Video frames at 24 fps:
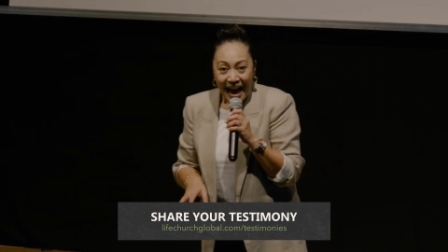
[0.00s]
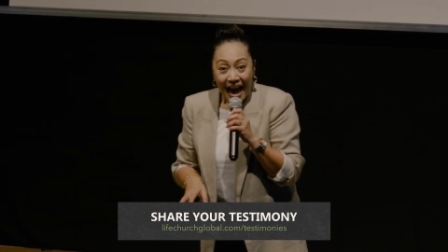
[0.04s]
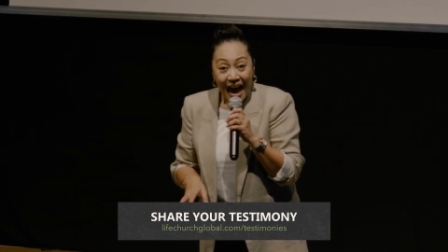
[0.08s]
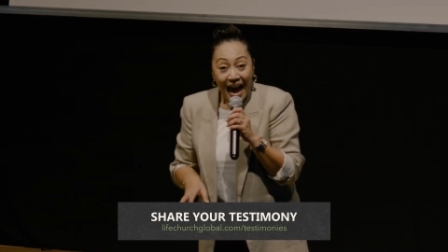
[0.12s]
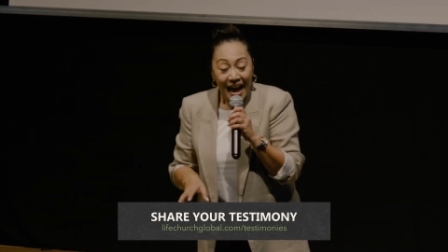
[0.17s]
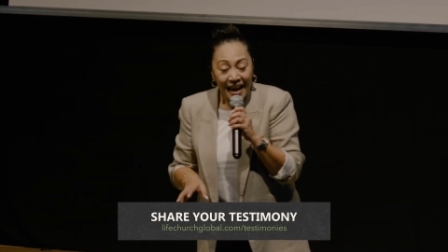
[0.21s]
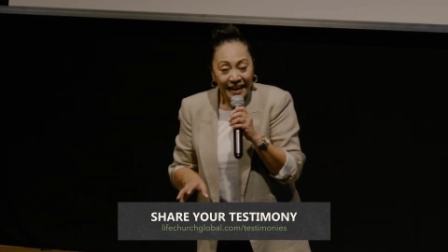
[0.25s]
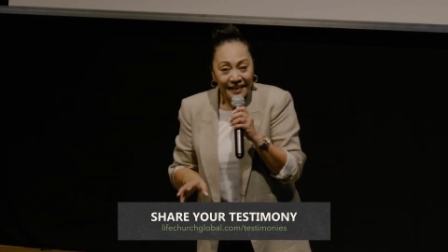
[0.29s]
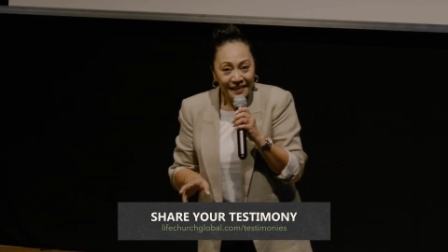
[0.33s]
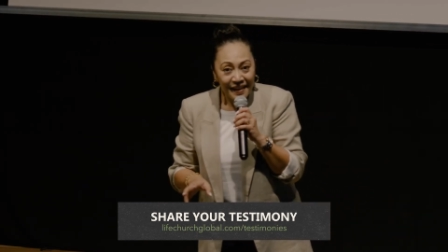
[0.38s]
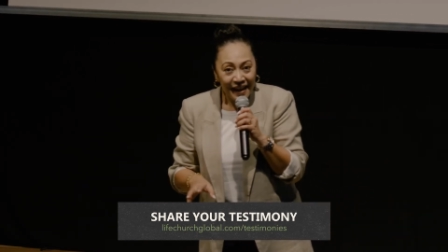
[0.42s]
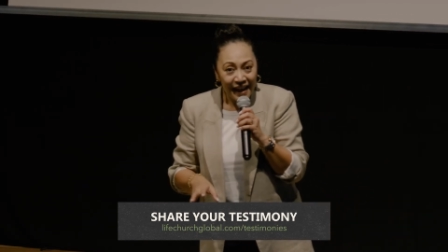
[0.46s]

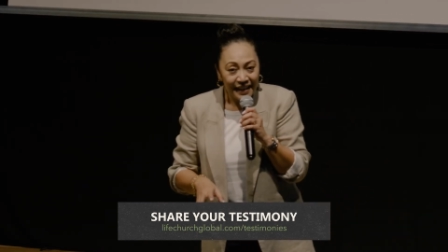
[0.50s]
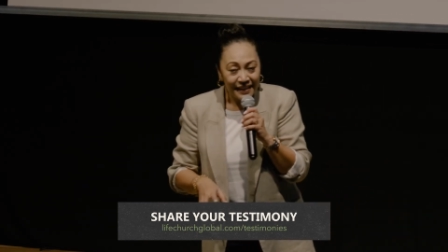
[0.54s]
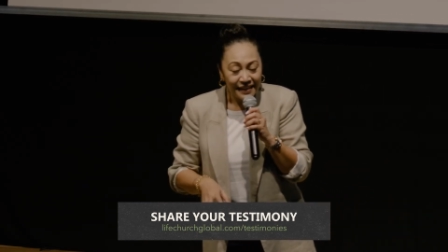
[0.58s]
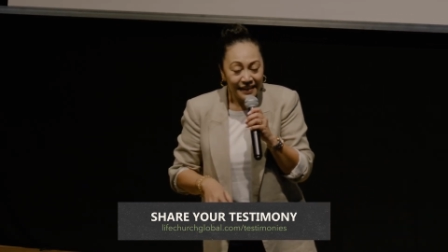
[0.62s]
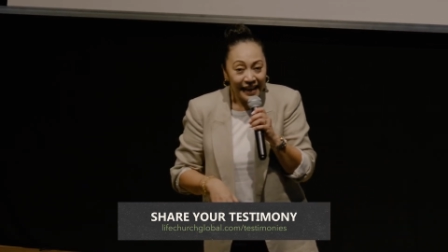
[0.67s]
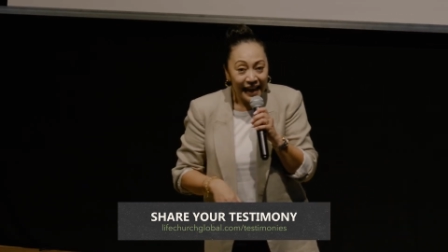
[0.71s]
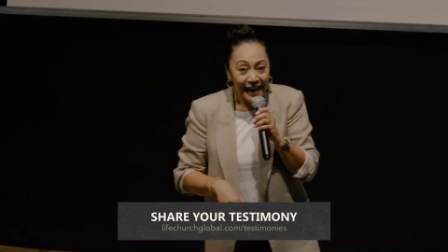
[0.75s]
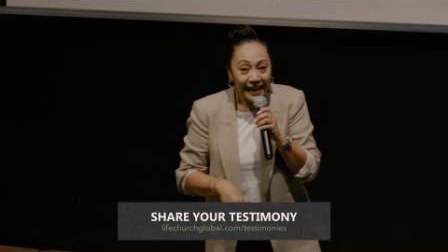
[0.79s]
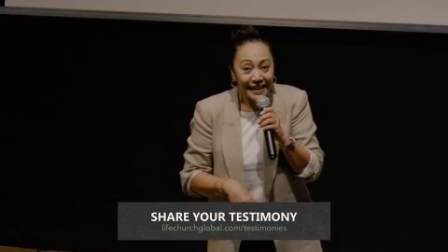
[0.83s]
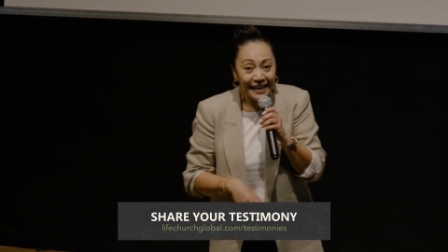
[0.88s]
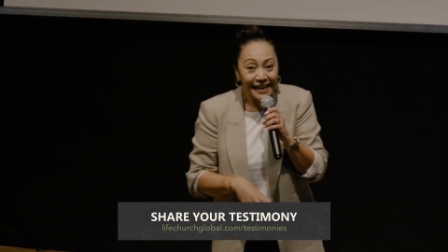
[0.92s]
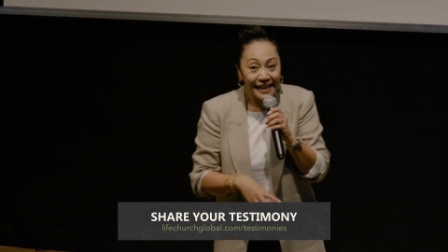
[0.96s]
and that
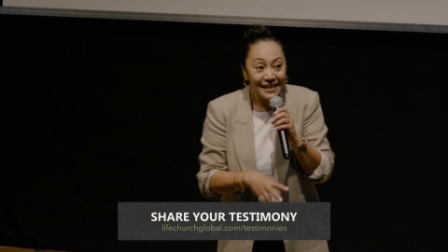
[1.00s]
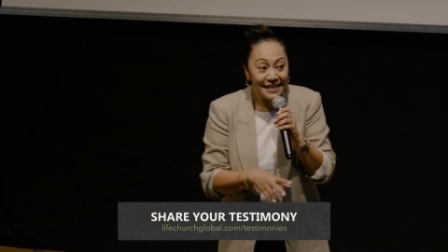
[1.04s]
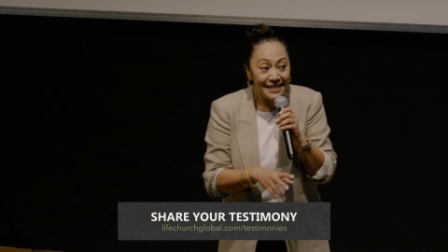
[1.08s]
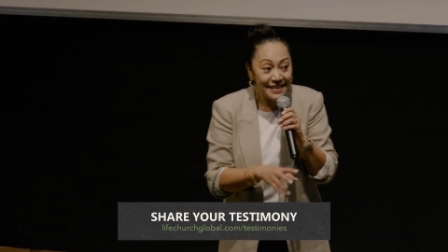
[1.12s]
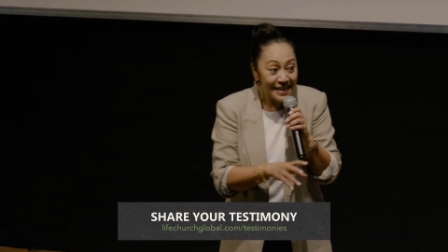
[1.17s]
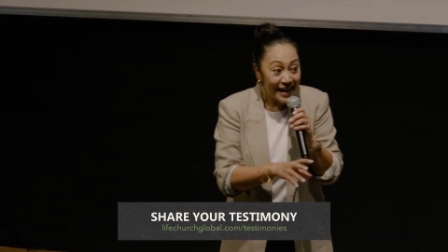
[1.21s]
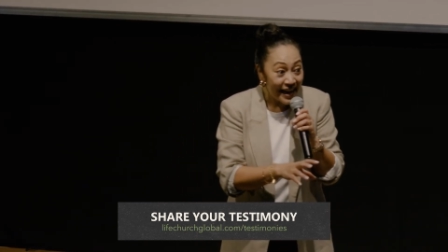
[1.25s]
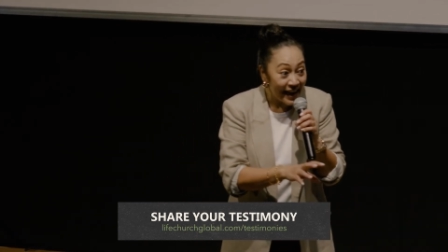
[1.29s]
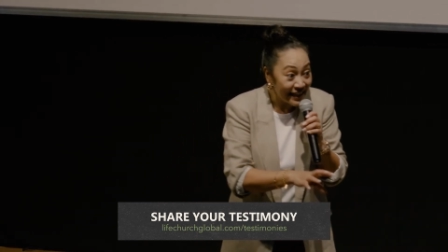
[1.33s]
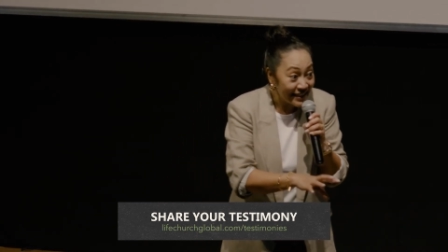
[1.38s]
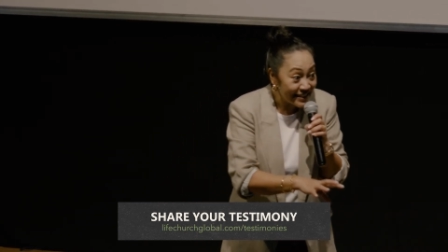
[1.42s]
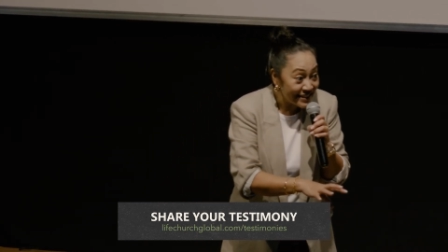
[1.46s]
they can
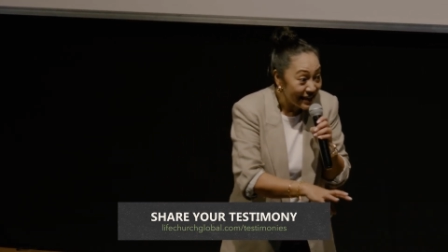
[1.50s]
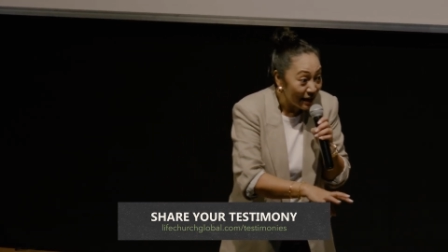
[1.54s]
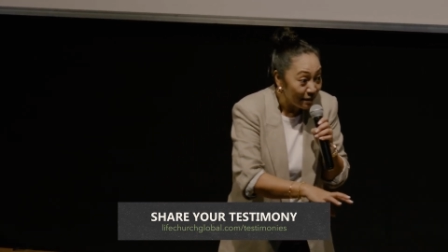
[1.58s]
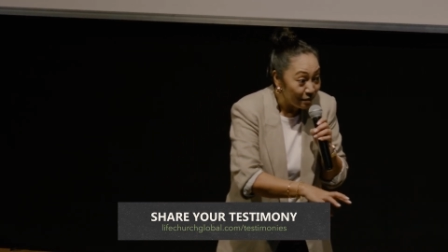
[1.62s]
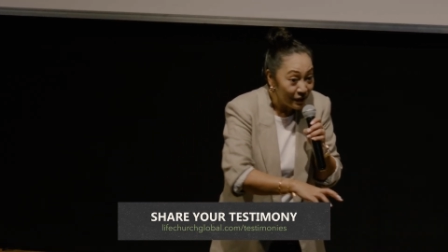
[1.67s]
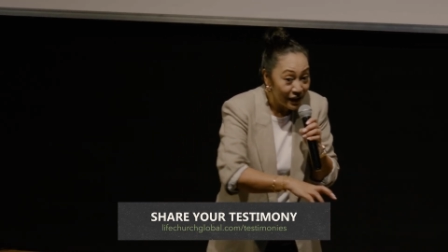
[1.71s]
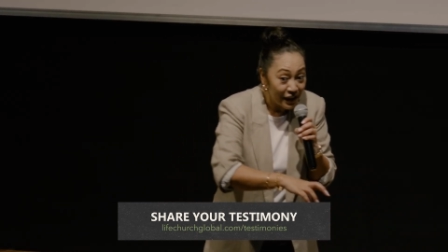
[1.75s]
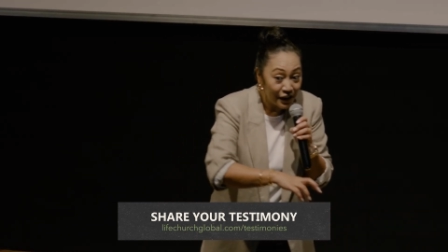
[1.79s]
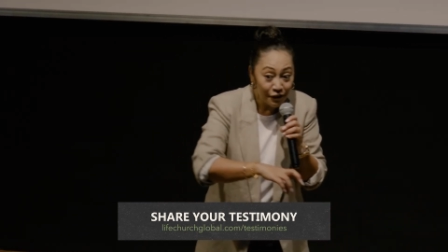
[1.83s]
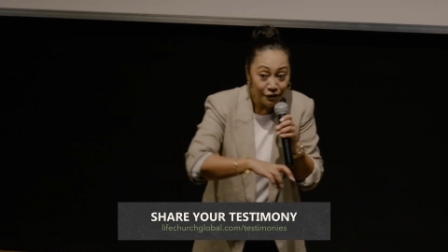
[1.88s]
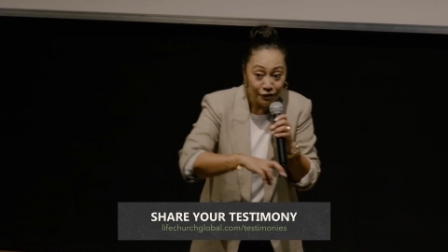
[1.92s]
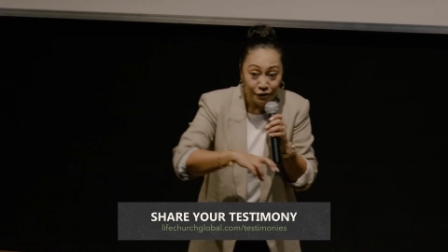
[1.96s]
take
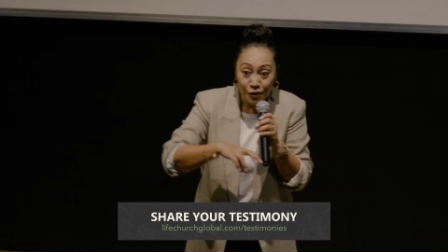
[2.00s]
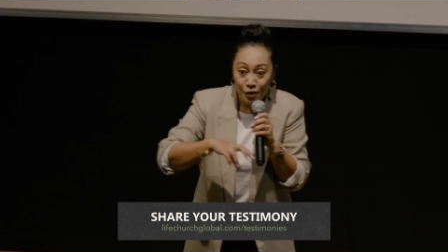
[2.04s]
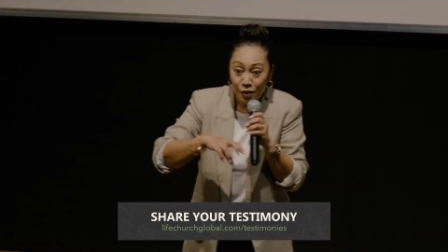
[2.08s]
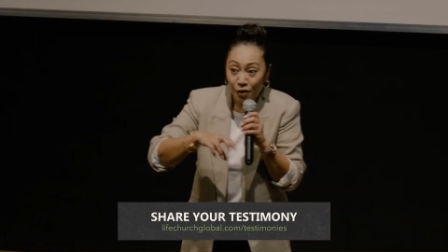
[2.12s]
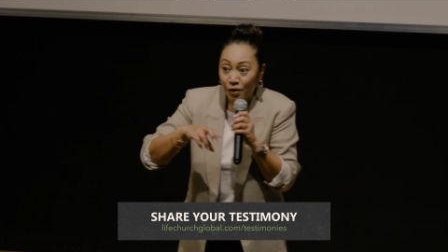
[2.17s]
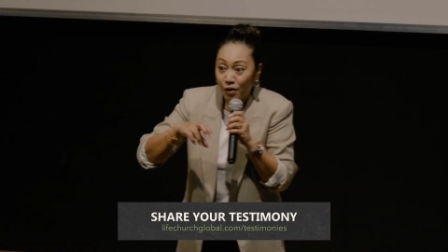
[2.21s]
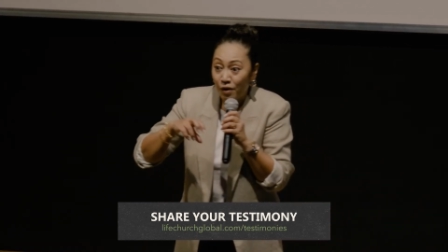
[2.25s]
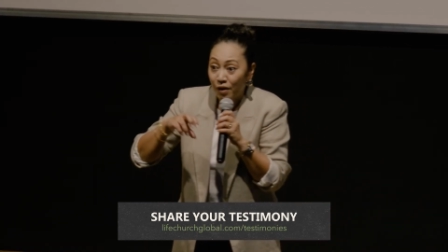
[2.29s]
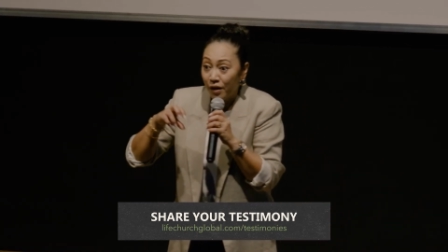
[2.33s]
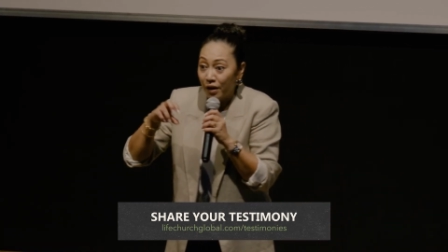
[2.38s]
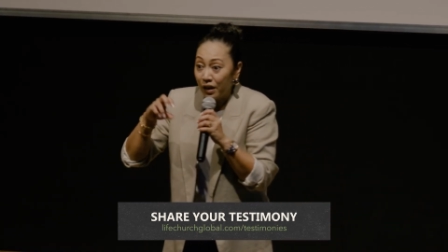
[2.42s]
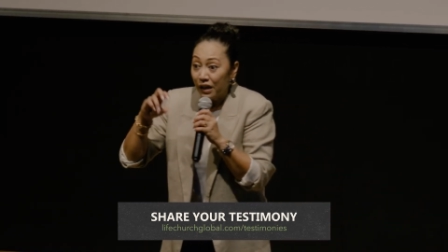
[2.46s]
something
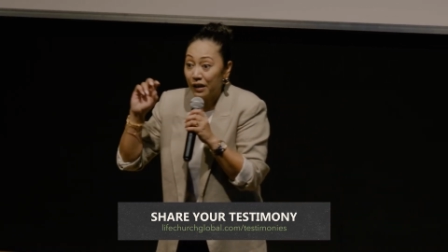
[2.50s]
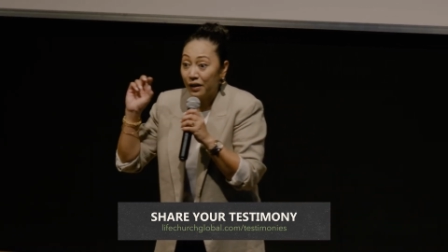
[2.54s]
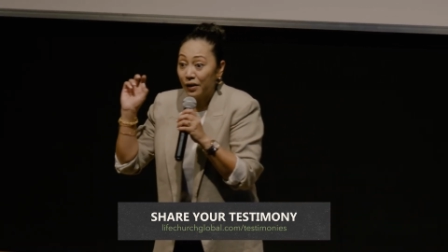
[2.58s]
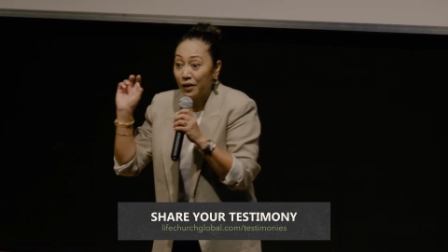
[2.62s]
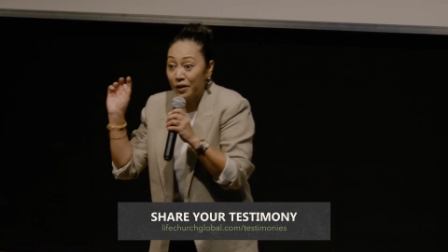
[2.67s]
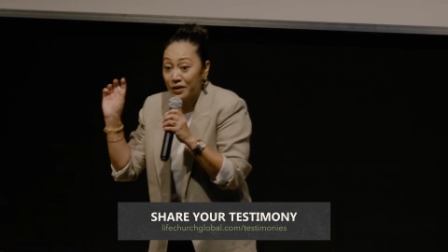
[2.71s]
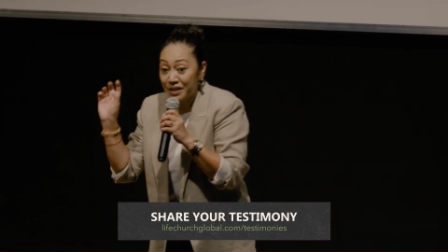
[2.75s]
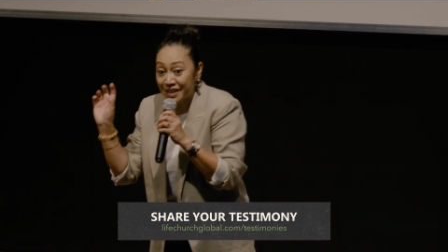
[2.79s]
for her